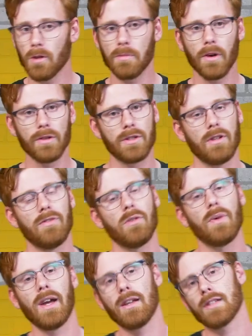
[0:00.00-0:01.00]
most of the
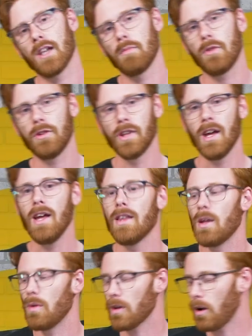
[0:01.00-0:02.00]
way assembled,
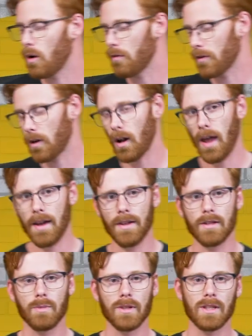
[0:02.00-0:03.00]
that will go over any
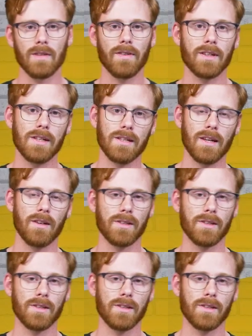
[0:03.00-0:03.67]
specific details